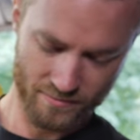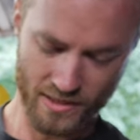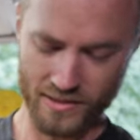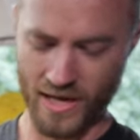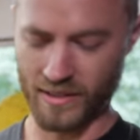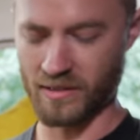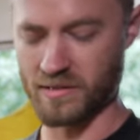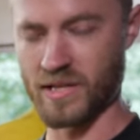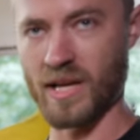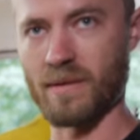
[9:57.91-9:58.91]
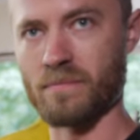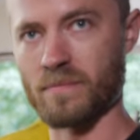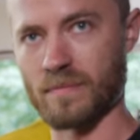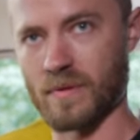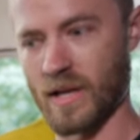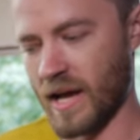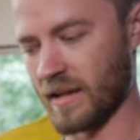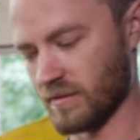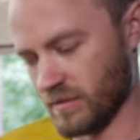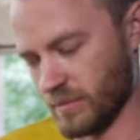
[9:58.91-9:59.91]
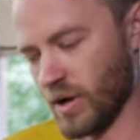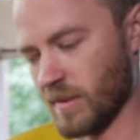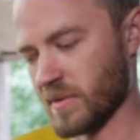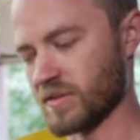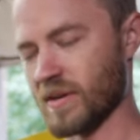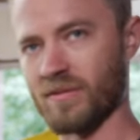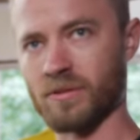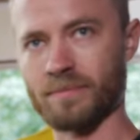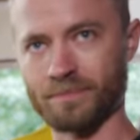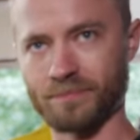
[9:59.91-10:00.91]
exactly the same at the bottom of the travel.